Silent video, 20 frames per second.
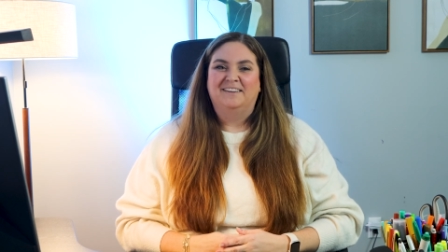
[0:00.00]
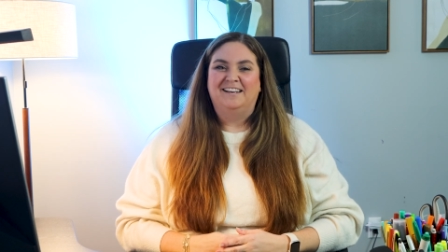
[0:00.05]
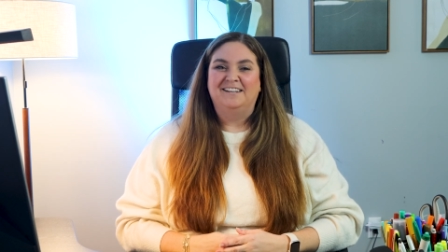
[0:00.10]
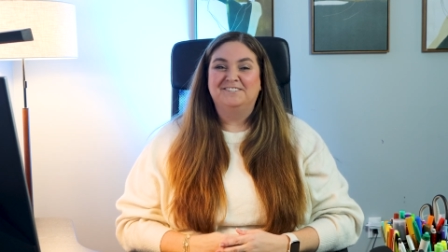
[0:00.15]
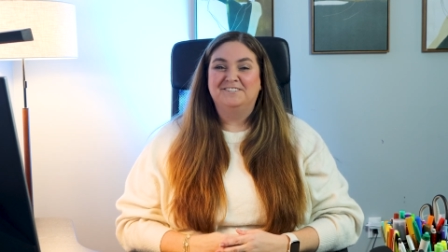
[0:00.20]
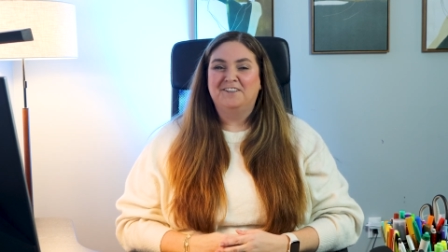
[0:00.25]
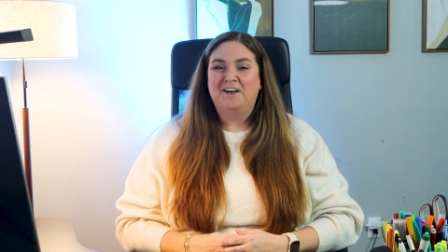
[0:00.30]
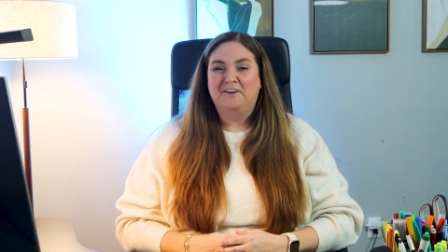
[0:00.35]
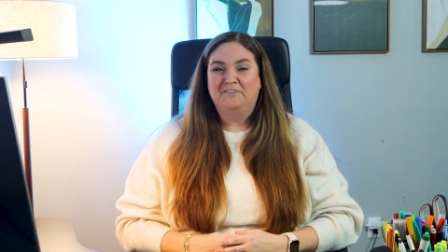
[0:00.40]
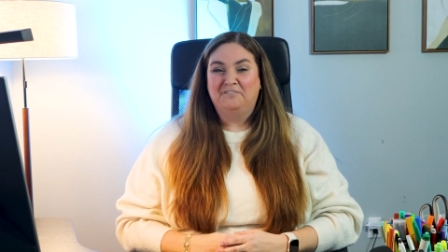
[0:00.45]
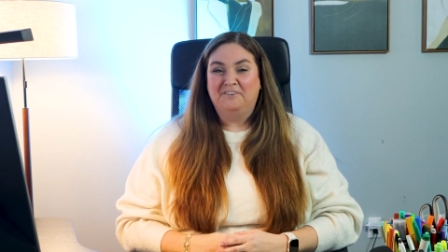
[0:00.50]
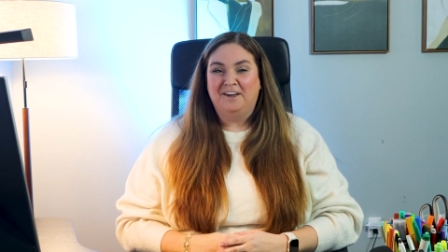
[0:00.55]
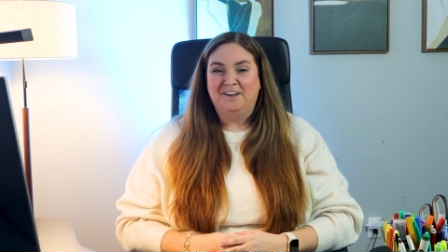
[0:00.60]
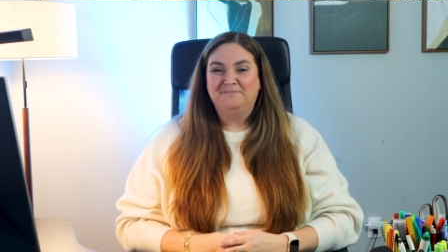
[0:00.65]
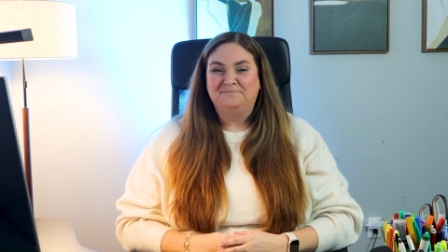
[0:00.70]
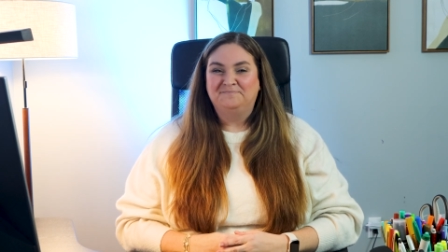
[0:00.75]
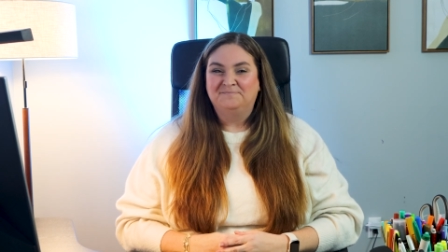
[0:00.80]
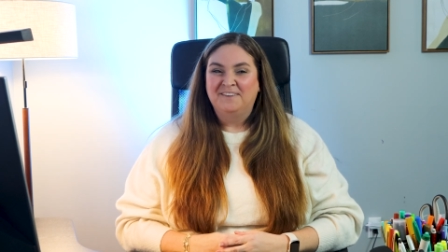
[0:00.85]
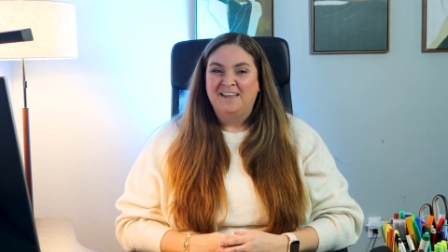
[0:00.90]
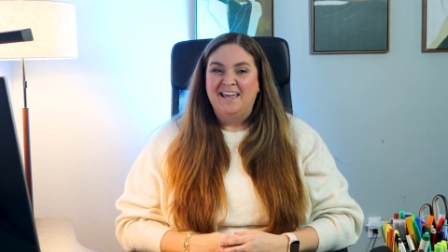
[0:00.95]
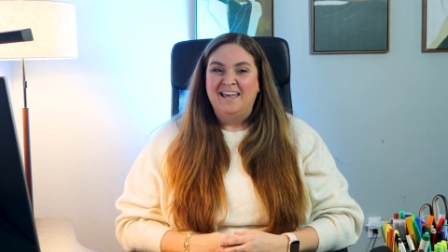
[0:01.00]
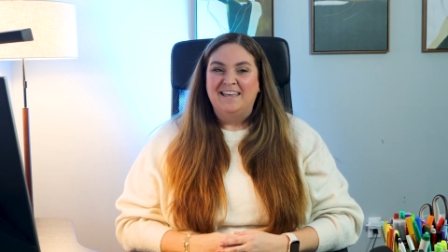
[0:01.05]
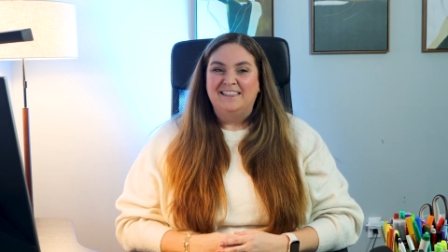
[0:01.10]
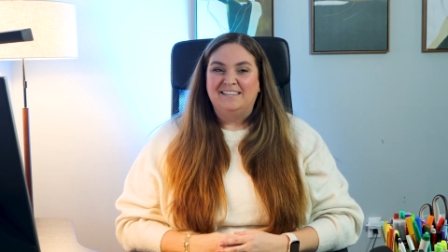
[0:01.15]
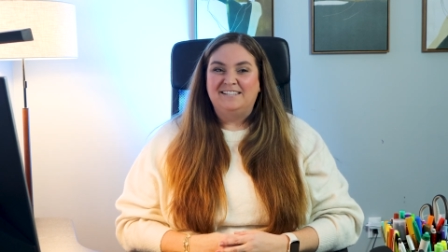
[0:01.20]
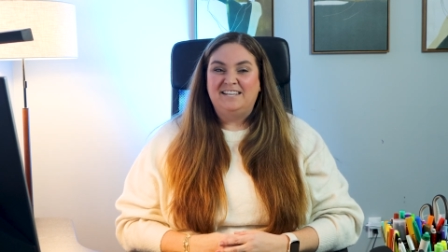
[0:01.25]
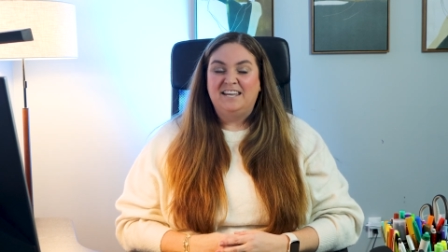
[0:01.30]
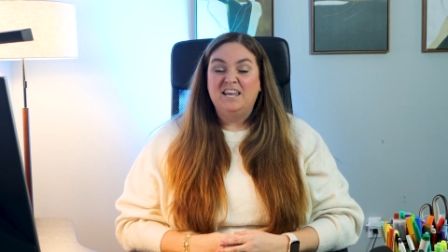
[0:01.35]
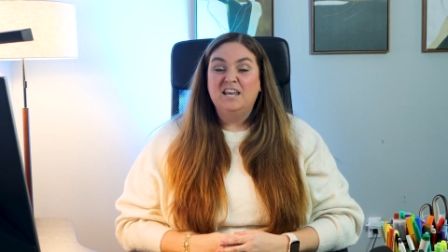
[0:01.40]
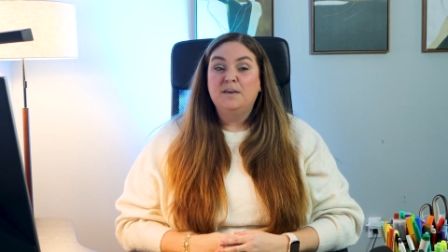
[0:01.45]
It's a lot of fun.
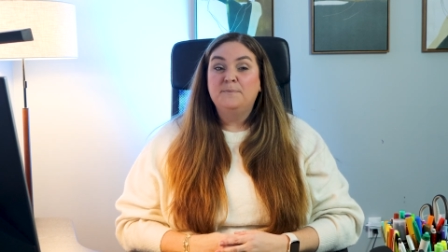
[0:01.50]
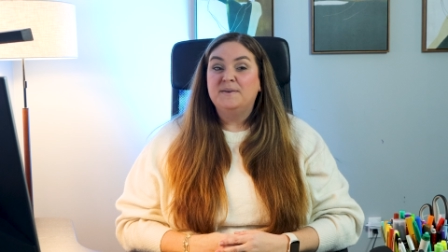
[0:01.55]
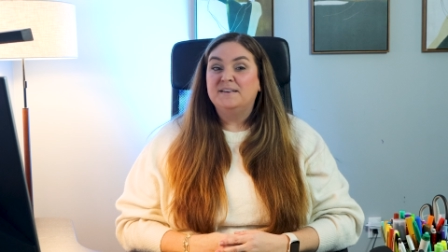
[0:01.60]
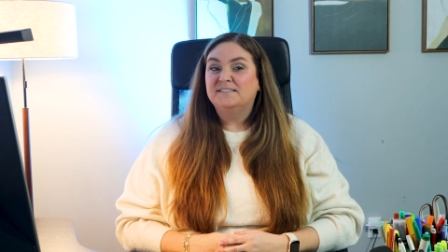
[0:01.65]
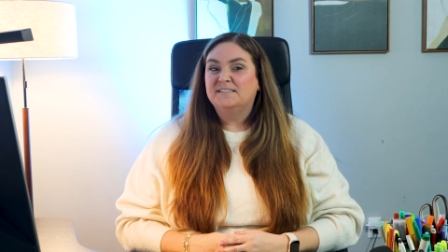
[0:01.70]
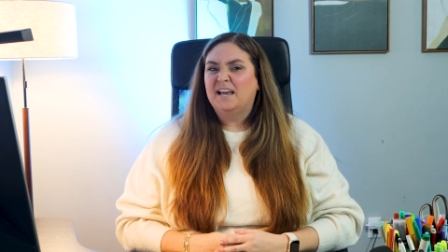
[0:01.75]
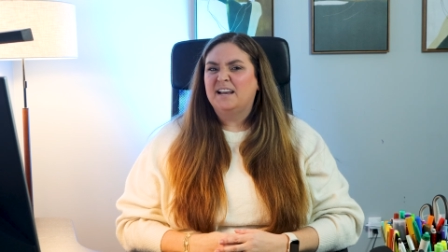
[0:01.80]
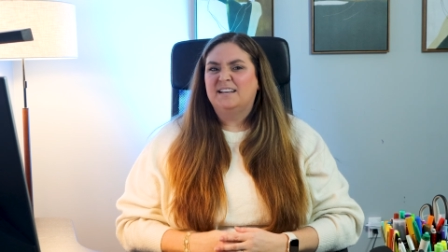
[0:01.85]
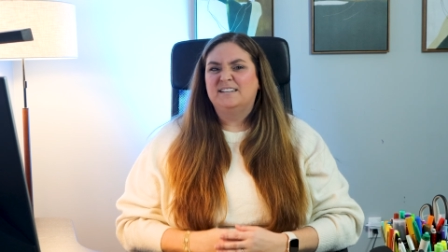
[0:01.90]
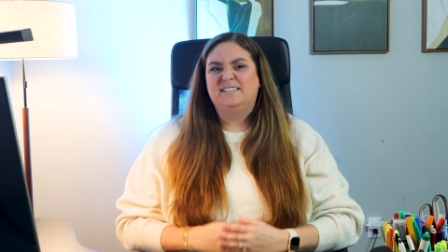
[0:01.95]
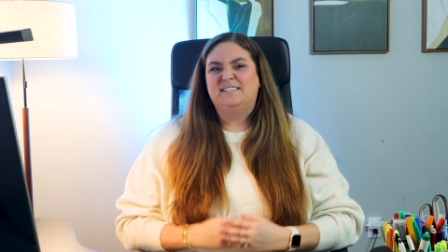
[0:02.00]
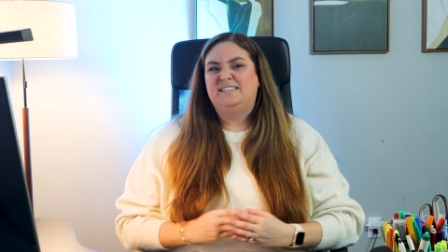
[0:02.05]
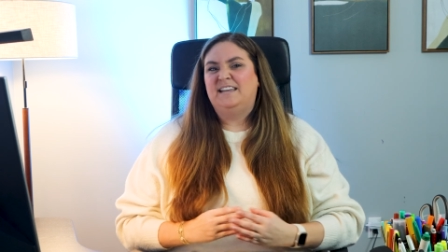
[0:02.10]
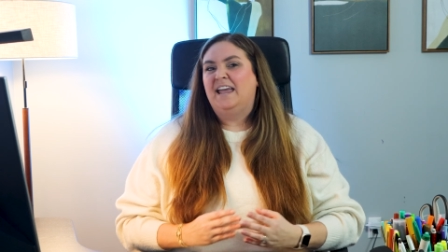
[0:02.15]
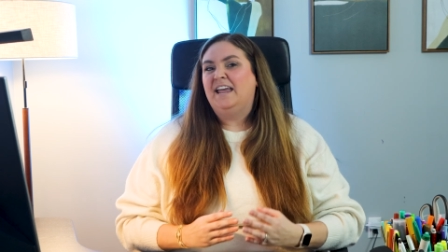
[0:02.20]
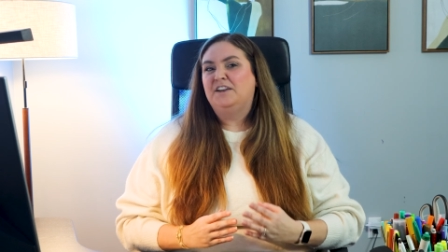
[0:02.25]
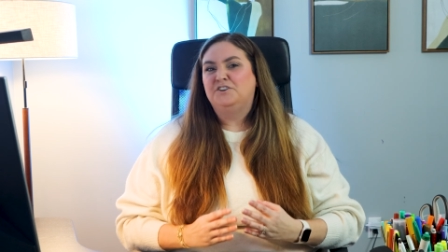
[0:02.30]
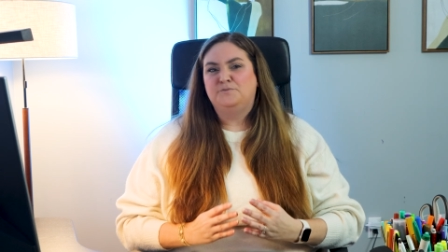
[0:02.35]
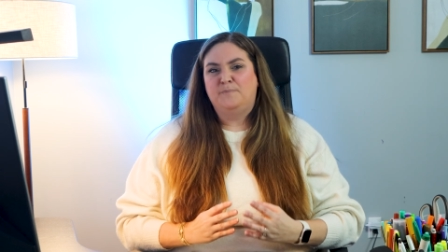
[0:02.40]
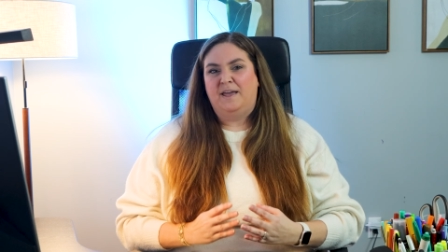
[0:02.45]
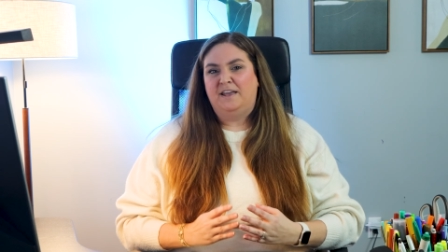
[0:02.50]
The TM is like a stage